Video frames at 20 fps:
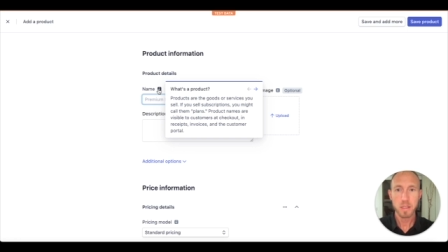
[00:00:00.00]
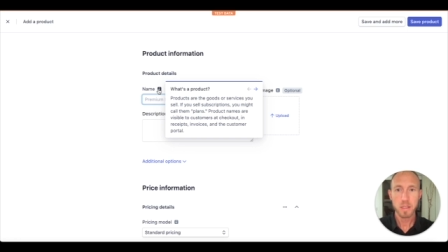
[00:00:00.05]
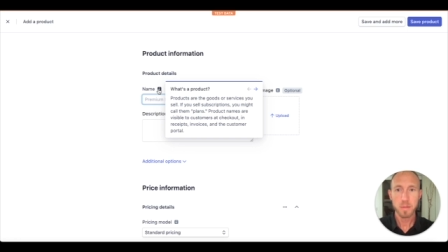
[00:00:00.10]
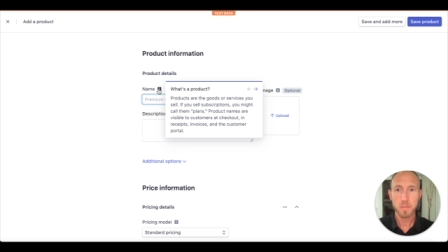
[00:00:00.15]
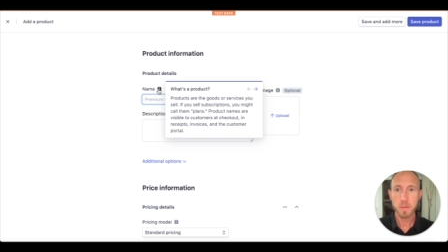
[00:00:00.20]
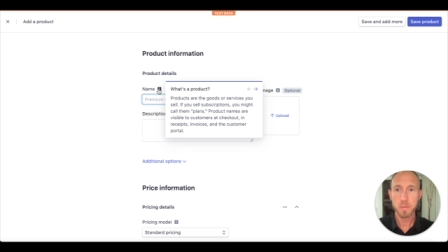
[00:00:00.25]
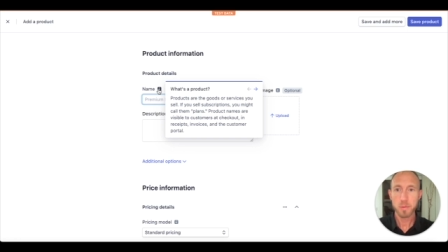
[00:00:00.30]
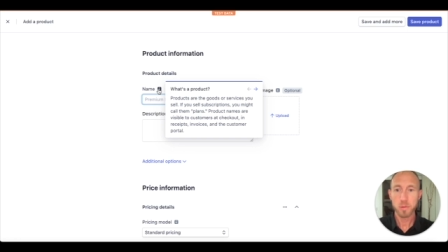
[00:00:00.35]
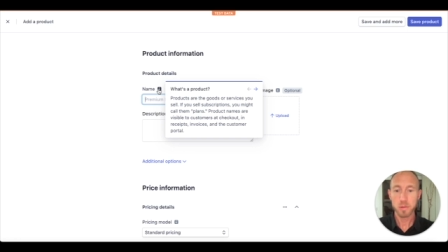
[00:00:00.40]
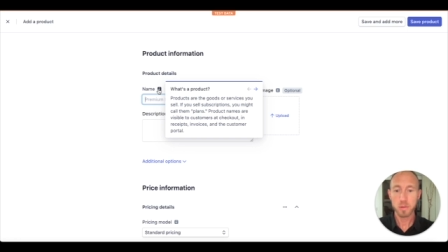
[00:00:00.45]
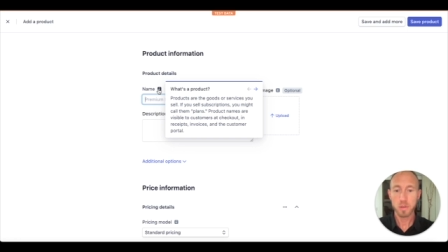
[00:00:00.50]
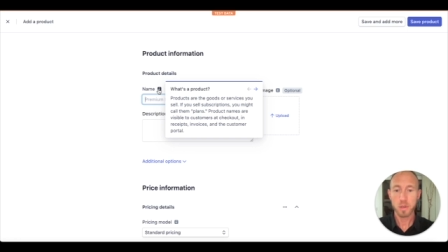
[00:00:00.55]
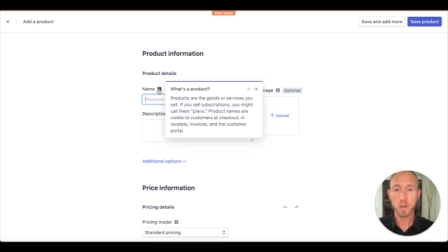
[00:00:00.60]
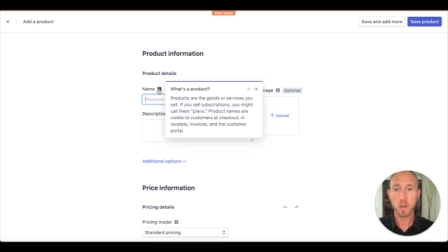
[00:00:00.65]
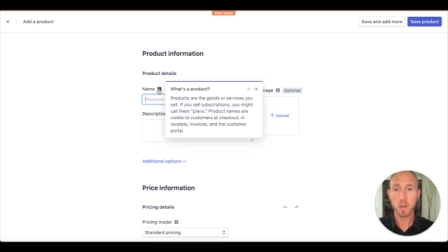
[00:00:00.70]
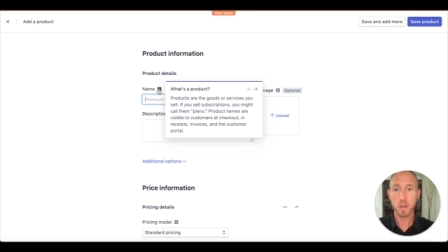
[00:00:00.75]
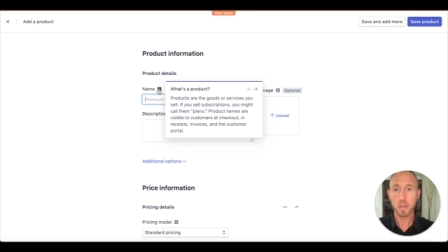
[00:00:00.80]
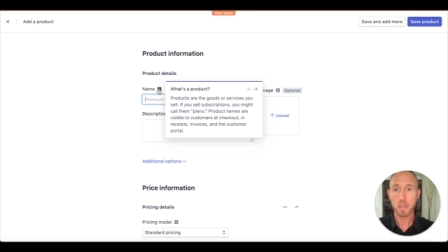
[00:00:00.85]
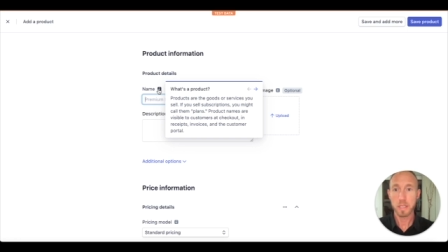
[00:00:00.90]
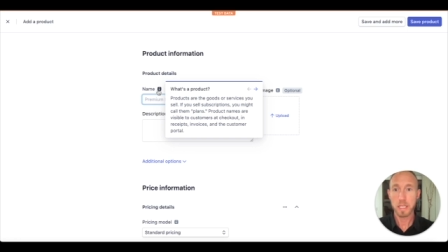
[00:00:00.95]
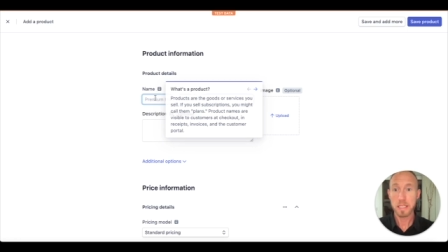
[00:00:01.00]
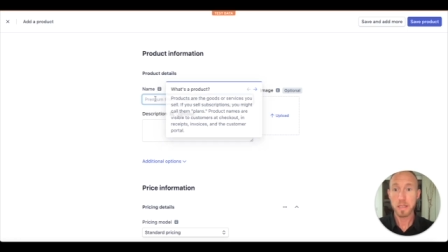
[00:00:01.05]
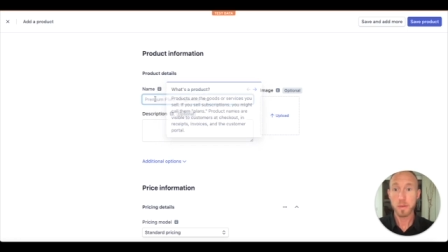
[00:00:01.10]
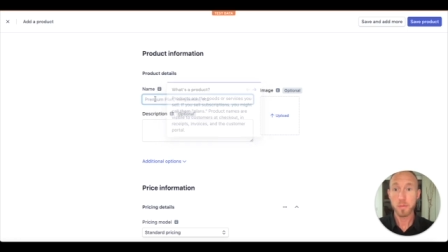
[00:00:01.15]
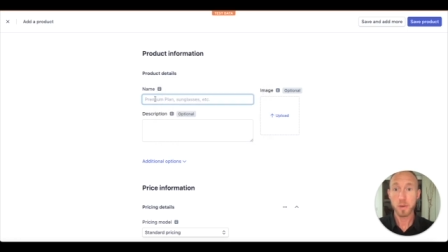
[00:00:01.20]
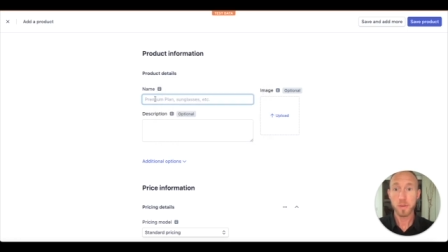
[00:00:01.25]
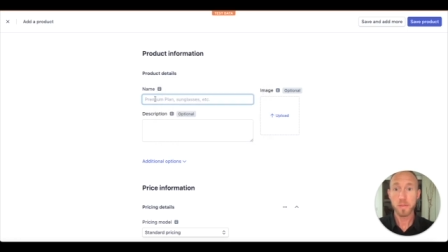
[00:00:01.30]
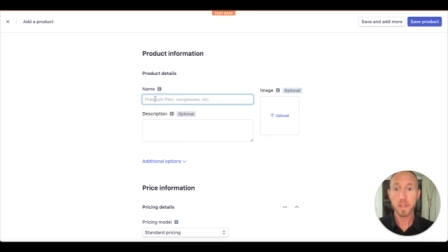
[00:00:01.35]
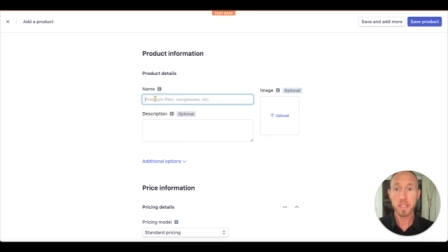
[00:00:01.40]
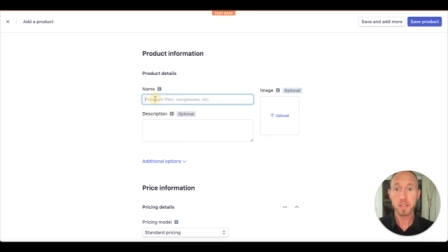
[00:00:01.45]
people on a
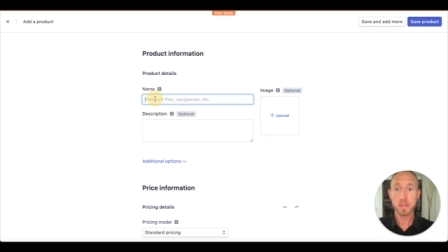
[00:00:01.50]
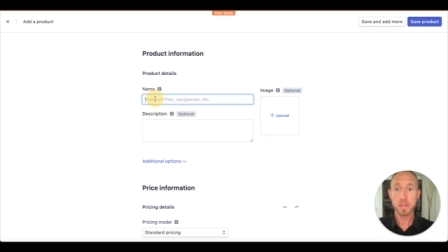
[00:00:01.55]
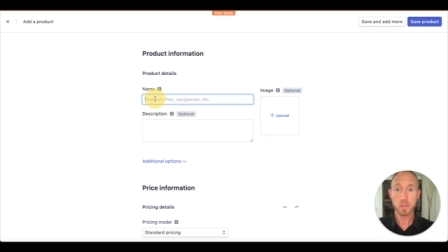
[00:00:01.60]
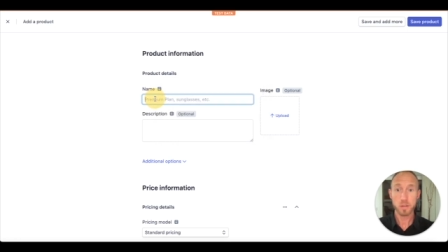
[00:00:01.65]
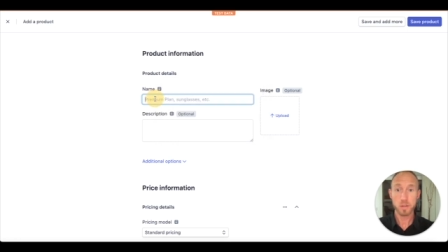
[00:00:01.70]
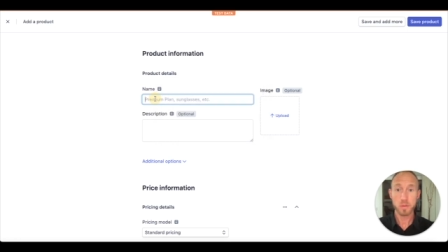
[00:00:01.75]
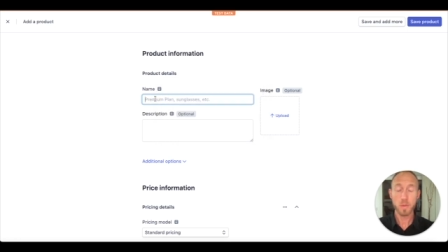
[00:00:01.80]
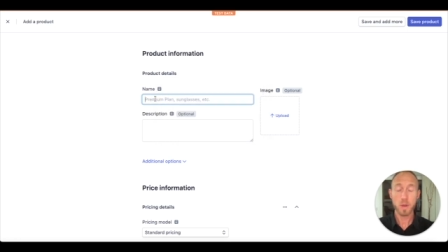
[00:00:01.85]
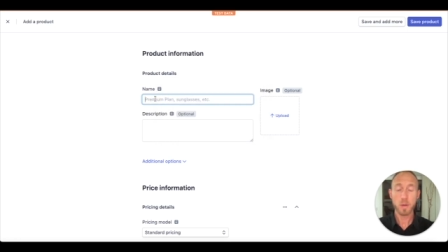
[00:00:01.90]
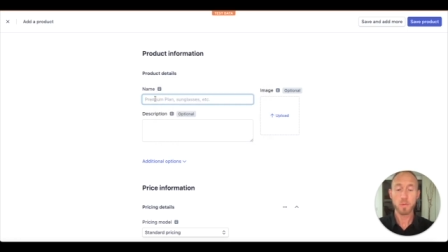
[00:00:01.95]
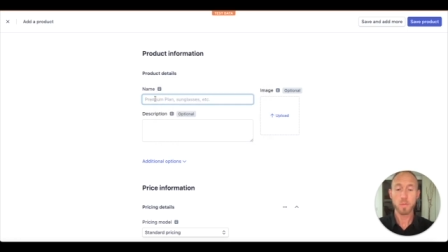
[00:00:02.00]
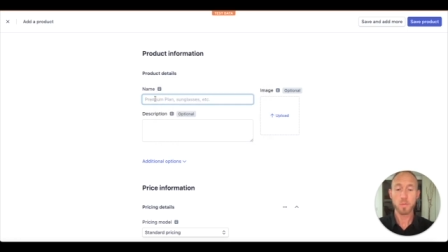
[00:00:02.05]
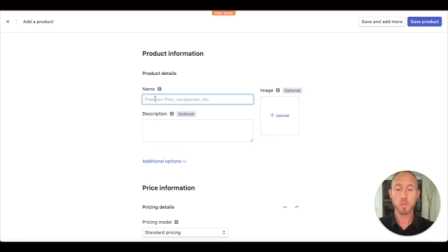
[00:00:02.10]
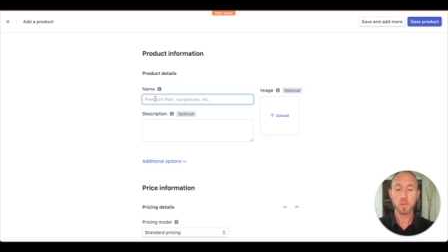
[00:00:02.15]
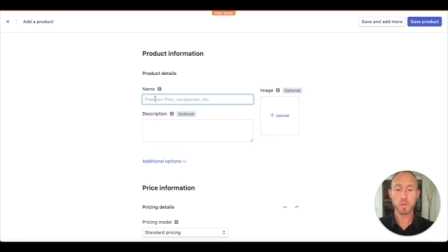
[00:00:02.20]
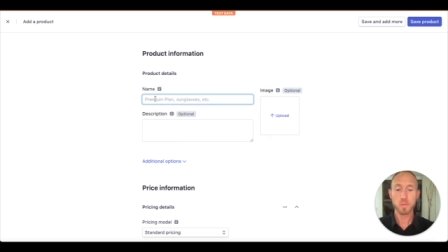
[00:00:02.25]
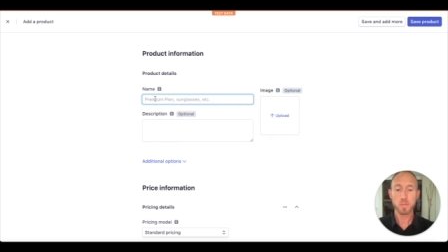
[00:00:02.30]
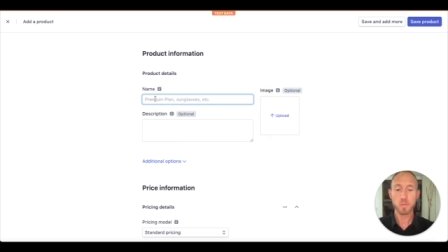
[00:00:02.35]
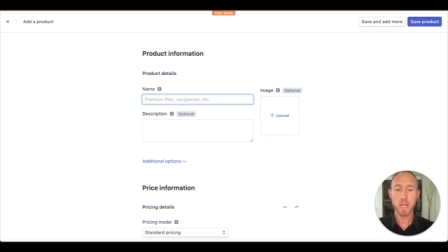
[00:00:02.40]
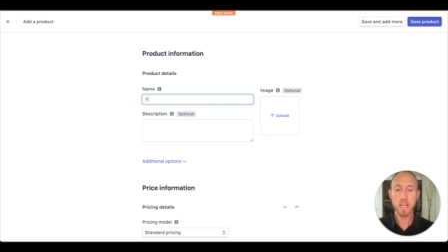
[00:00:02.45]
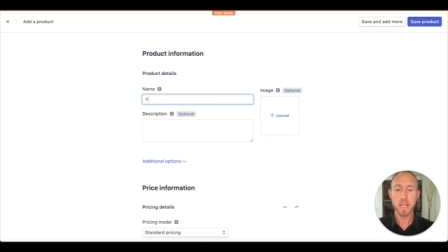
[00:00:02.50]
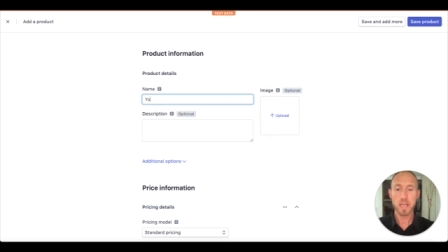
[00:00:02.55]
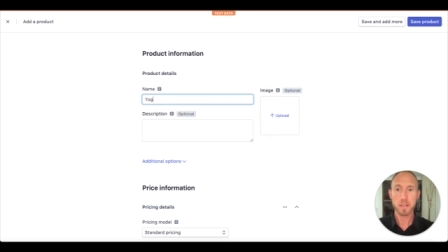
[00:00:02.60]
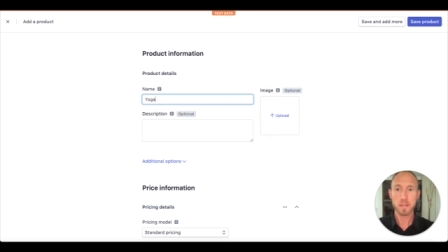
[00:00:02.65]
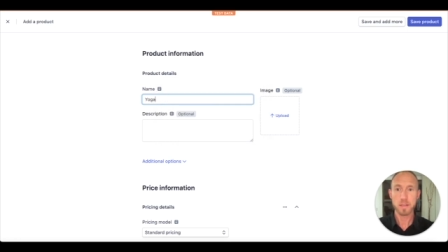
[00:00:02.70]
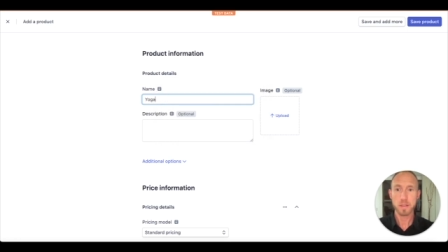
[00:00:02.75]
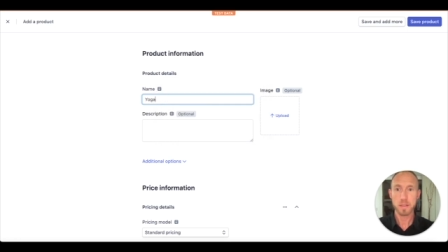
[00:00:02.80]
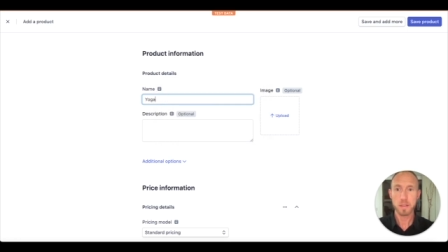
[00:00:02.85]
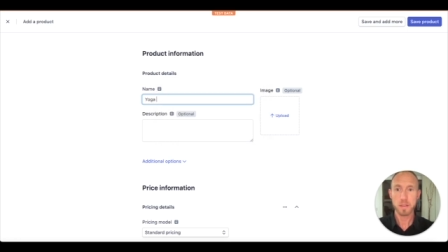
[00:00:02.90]
number of things. So you might want to put your brand.